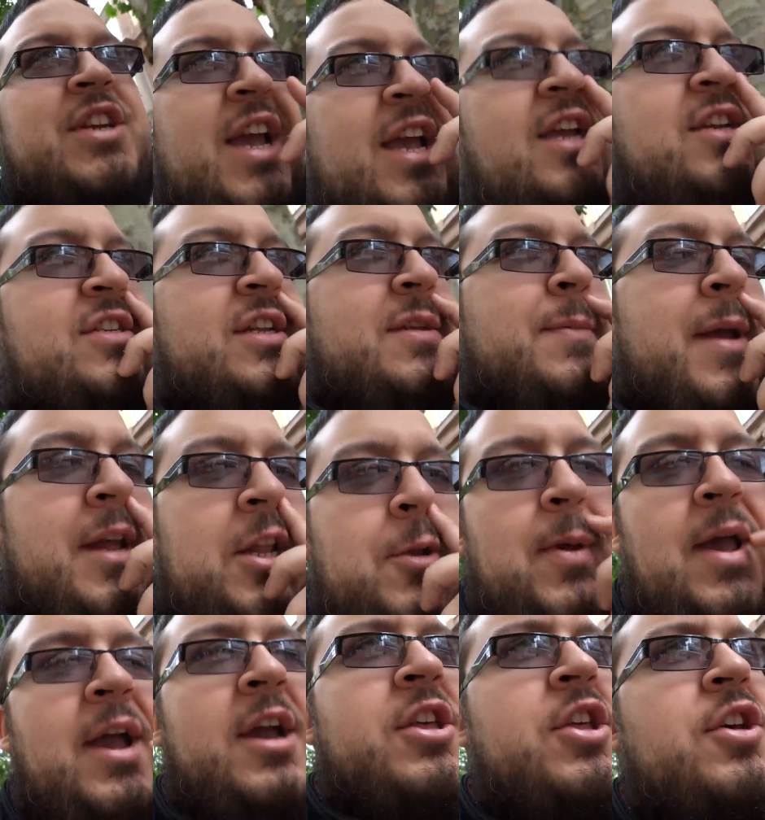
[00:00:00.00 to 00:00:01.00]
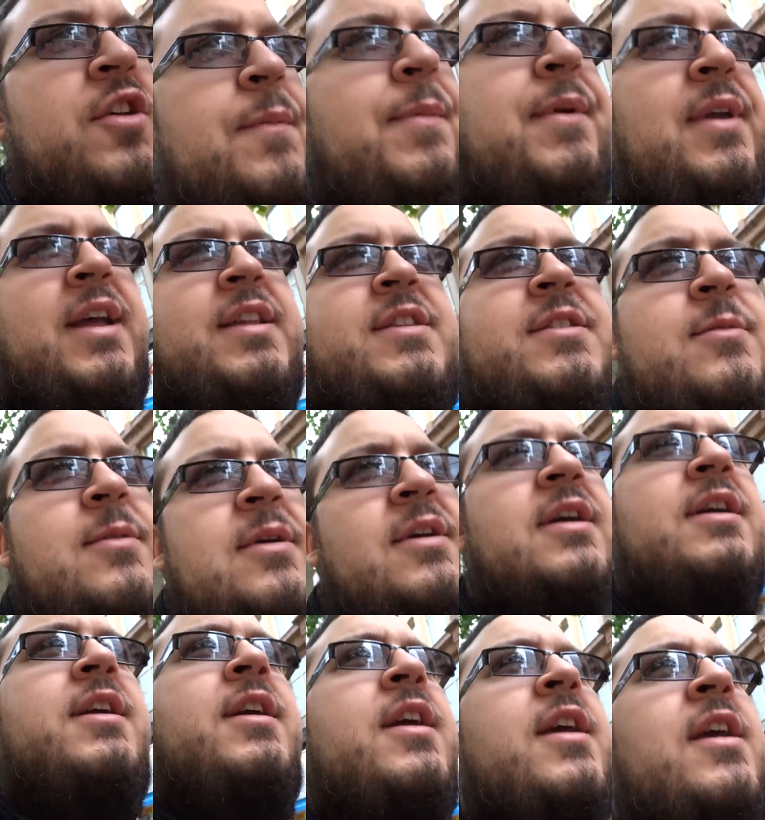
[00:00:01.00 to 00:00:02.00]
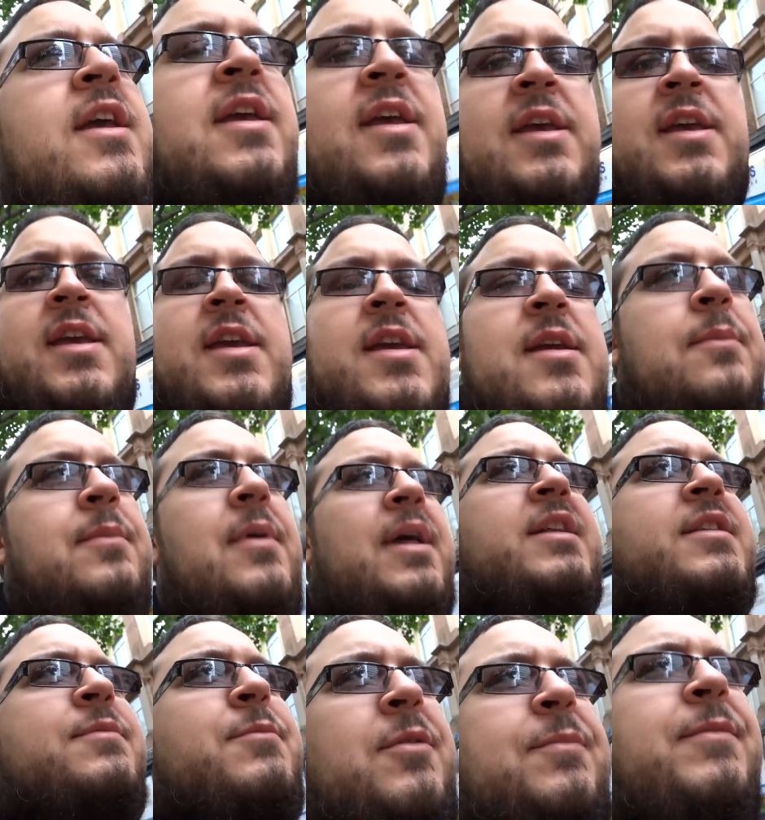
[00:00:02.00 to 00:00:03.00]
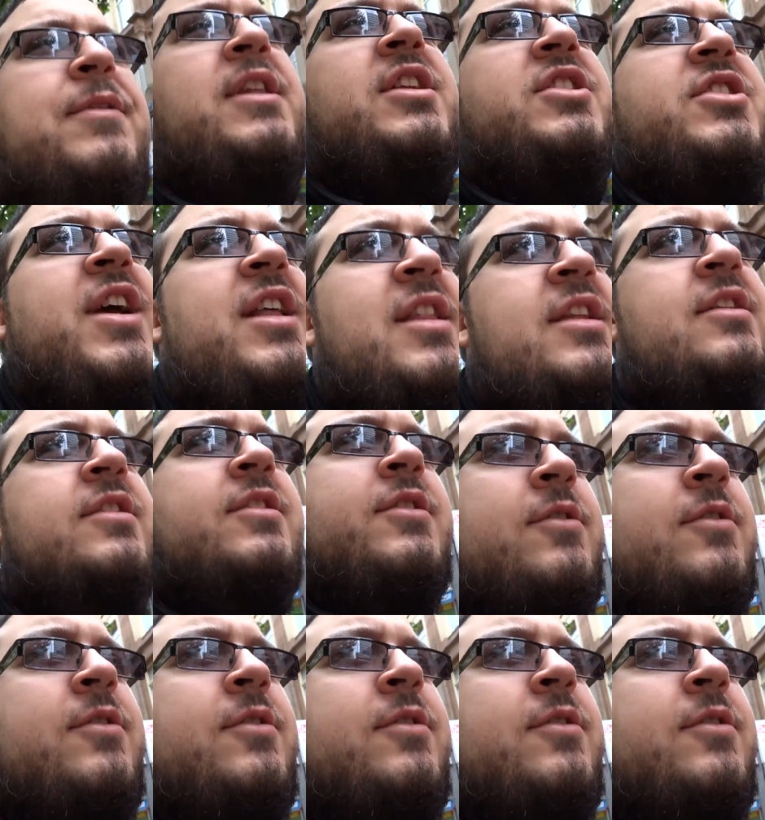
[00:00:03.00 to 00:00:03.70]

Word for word: changed it. But anyway, I gotta hope and get to work. That's my mini challenge,